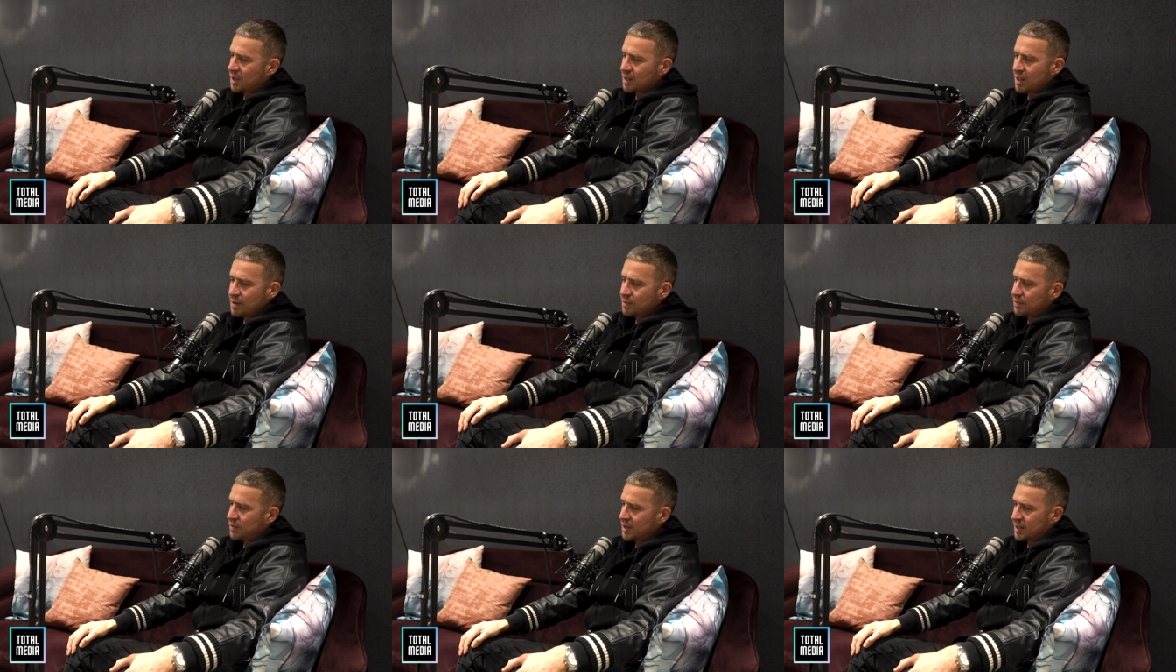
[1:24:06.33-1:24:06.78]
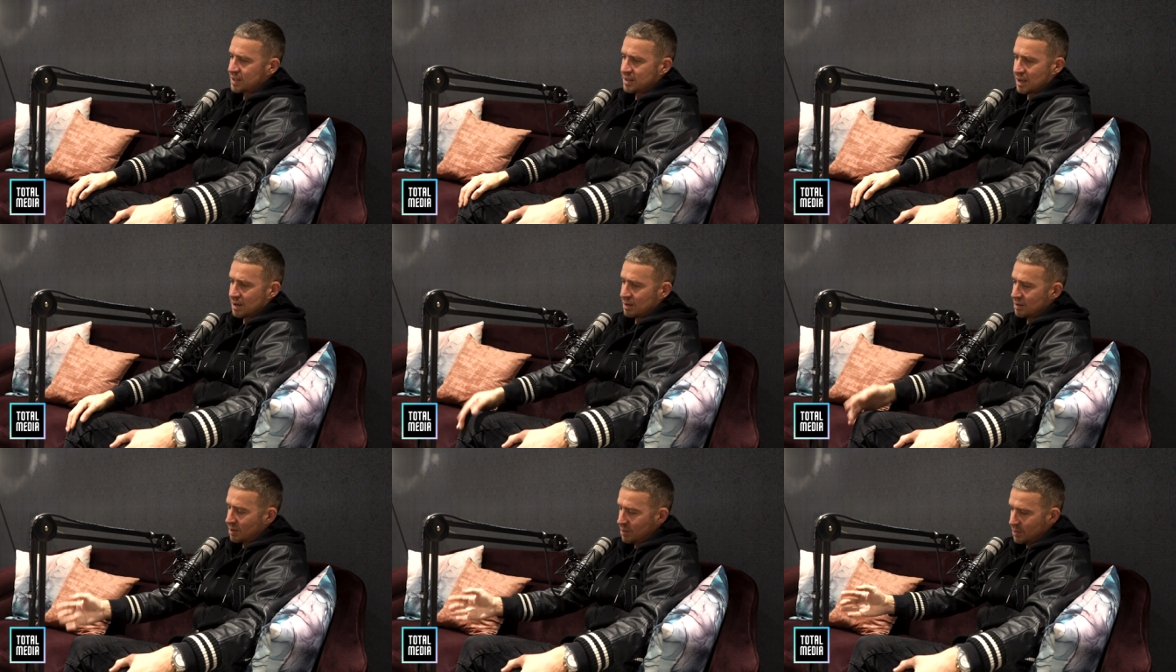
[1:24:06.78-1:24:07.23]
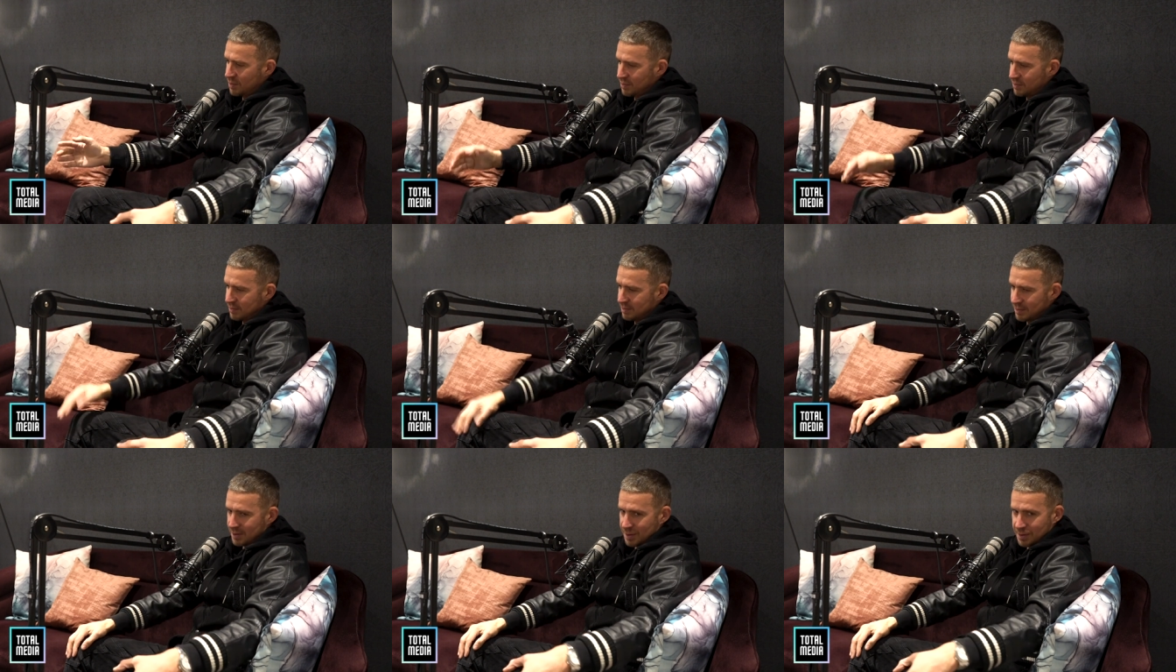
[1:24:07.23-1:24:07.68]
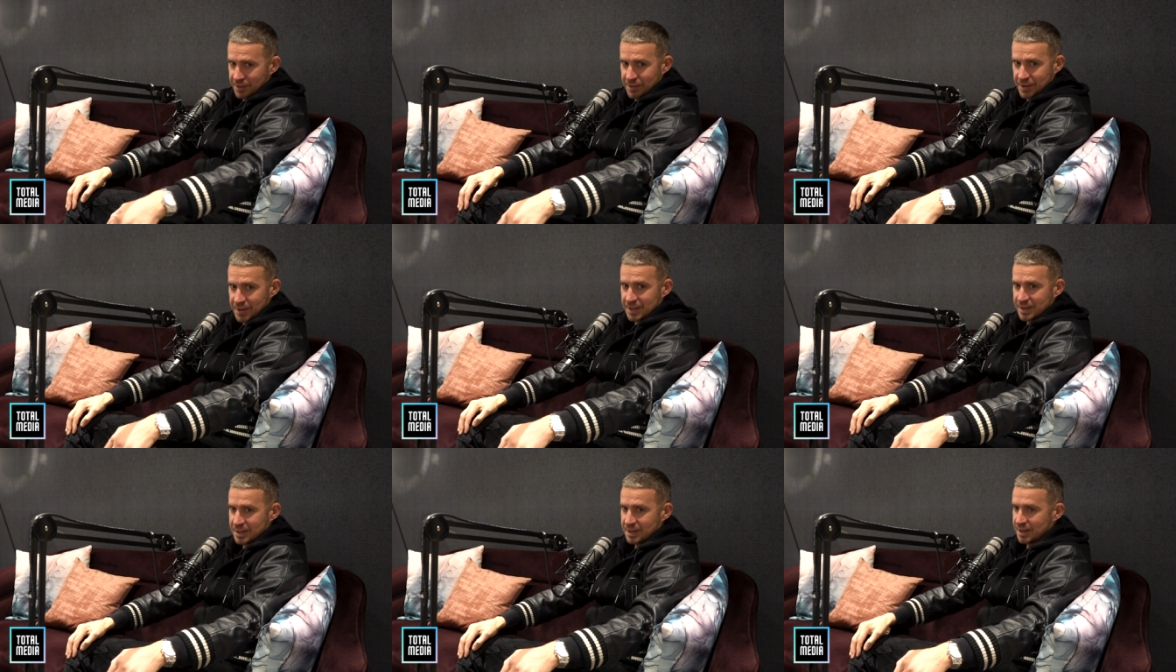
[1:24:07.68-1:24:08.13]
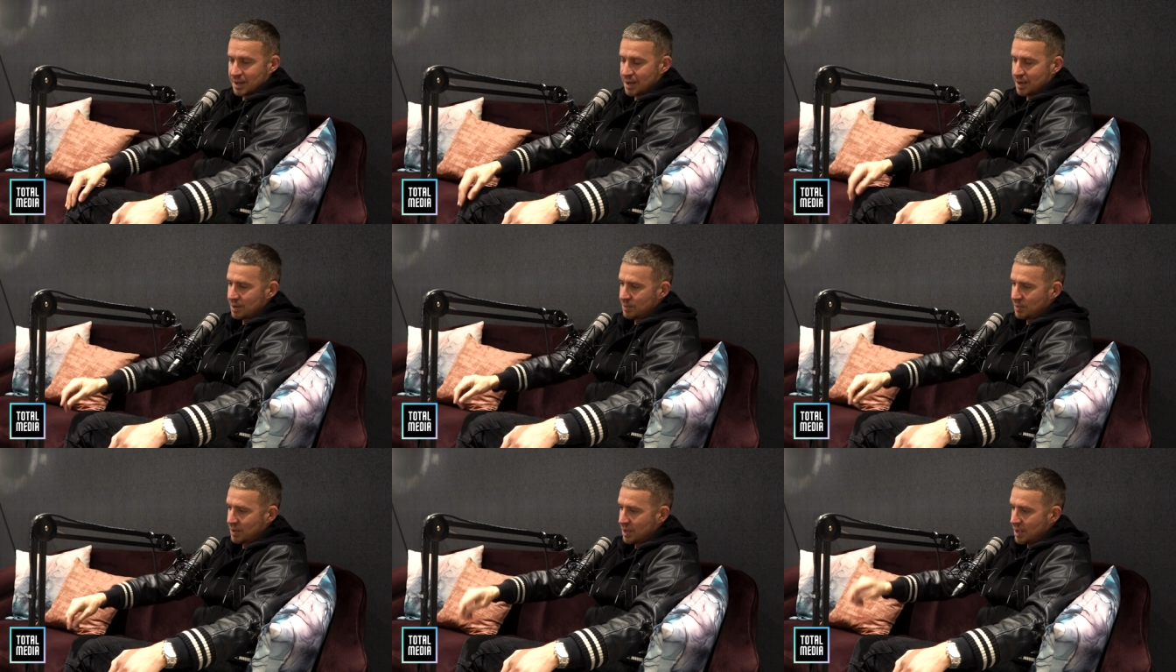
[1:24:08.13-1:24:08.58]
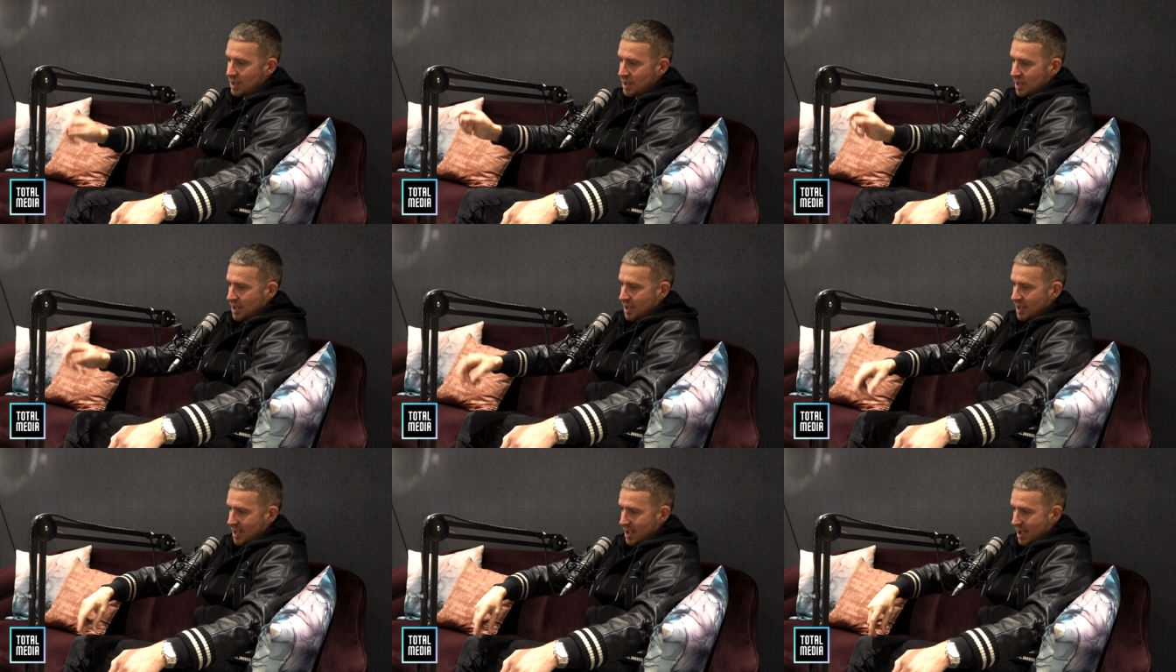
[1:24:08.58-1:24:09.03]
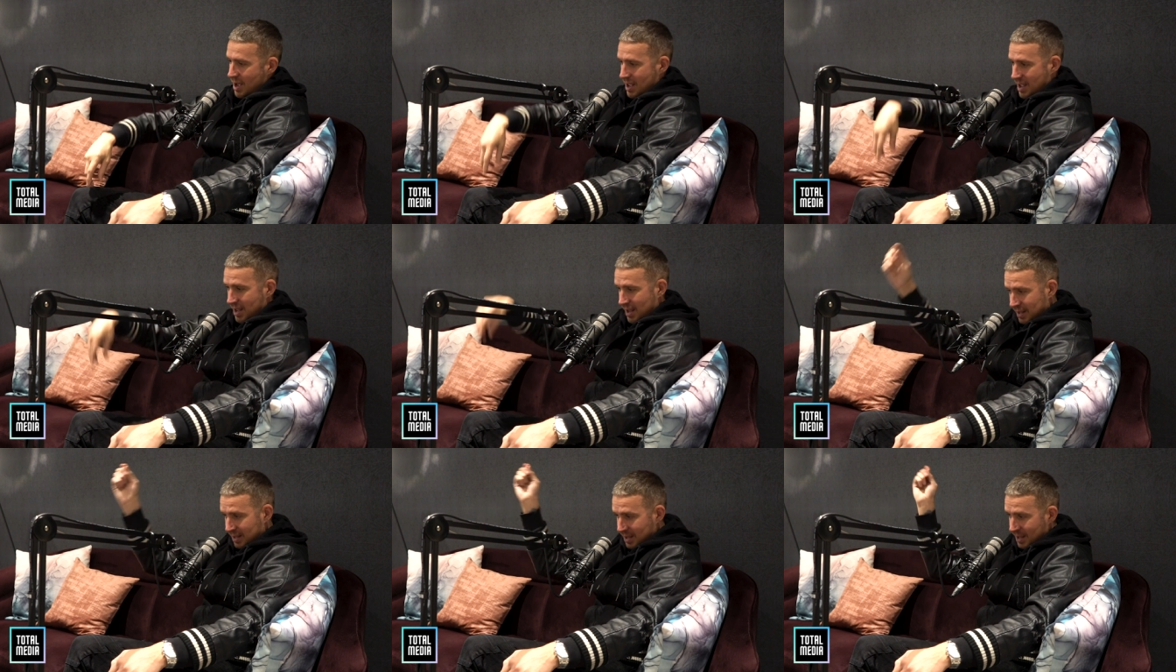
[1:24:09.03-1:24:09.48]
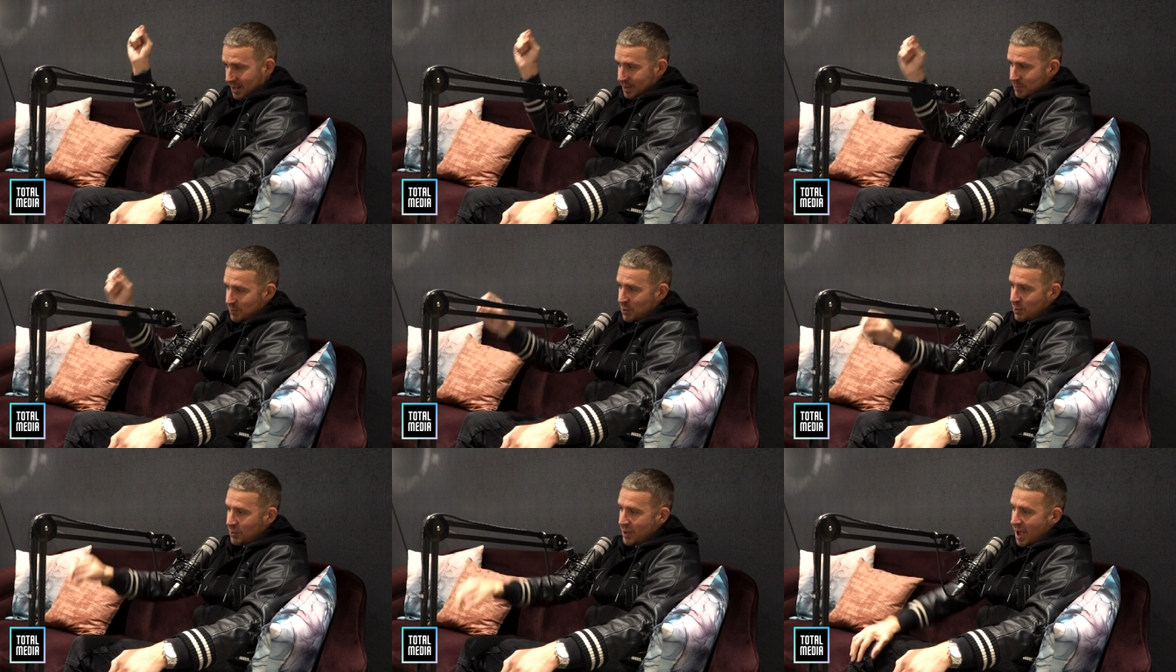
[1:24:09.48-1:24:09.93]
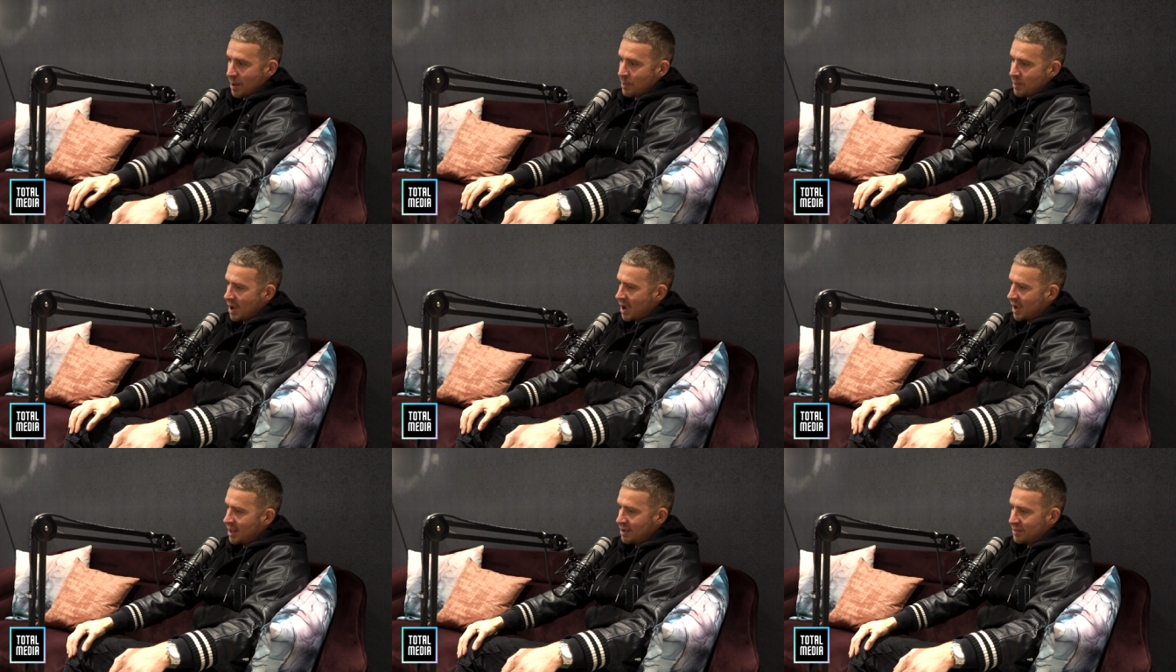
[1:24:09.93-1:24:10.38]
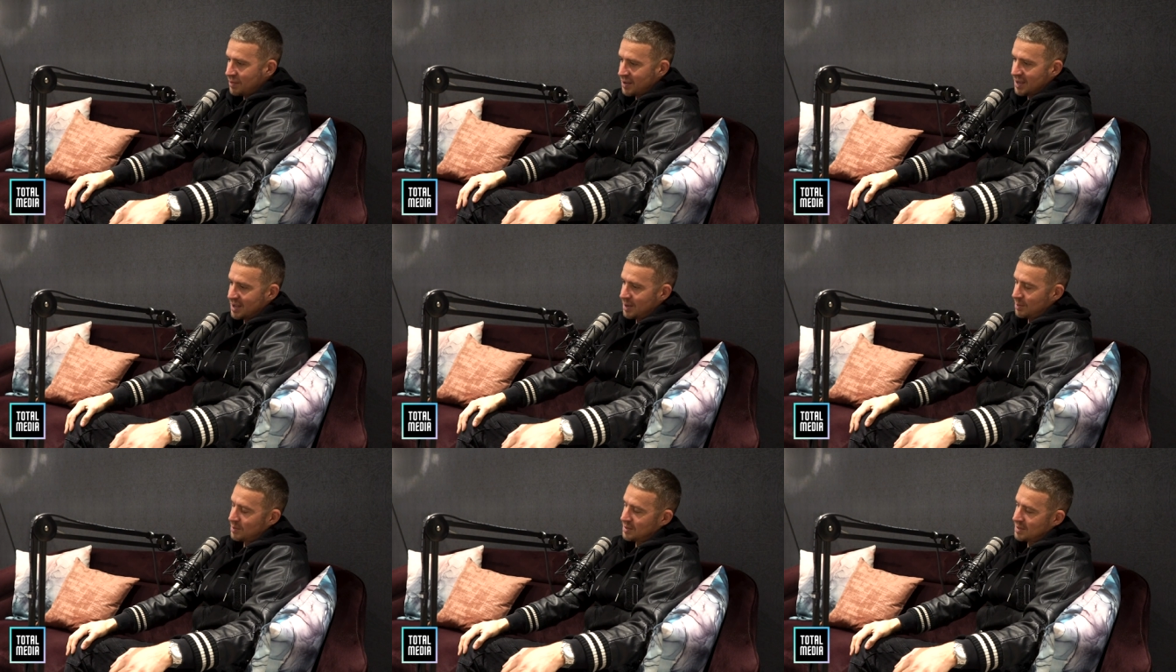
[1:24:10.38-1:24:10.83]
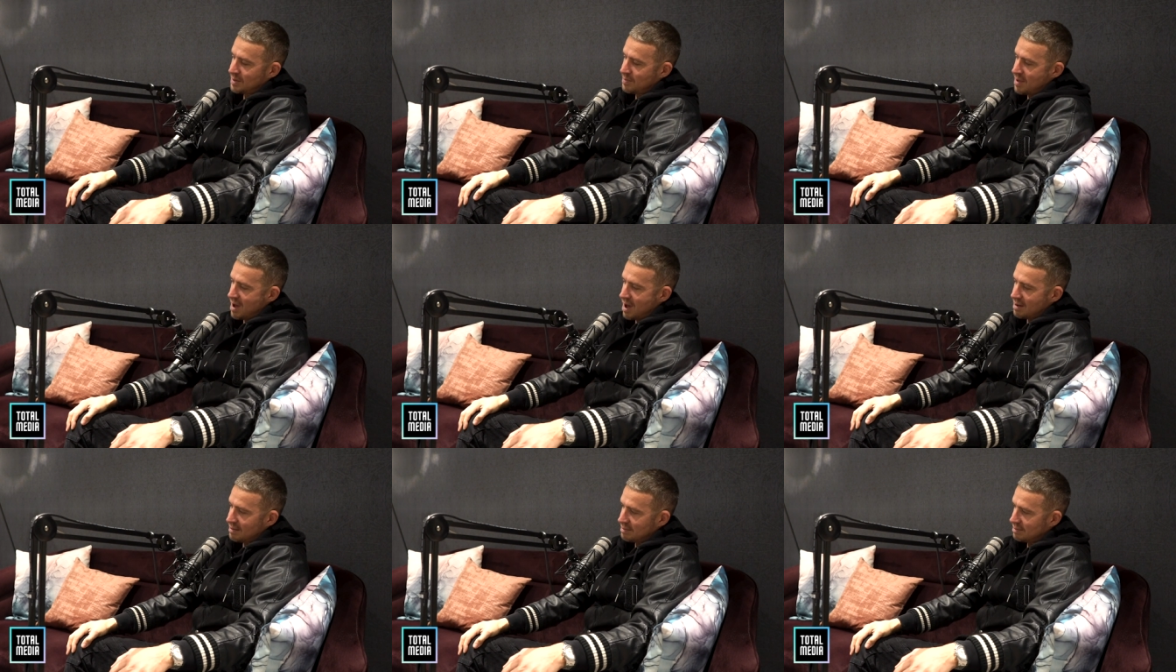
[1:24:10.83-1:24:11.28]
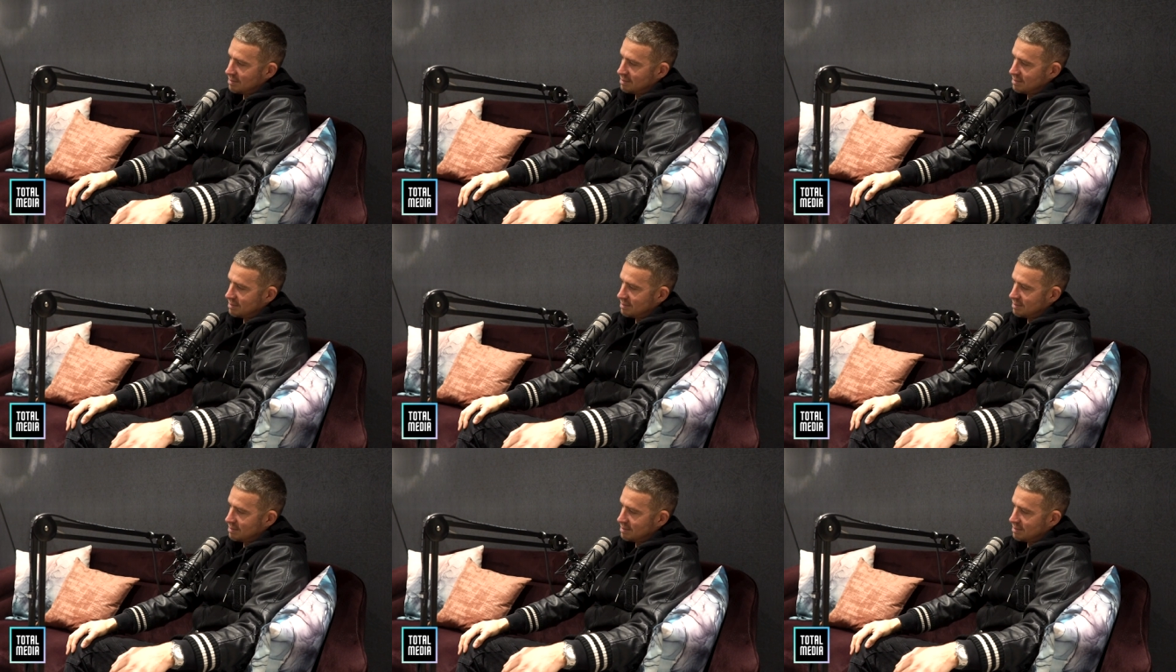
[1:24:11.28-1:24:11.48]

I don't think so. Not with not with his though, but and then he pulled out mine. I think it was about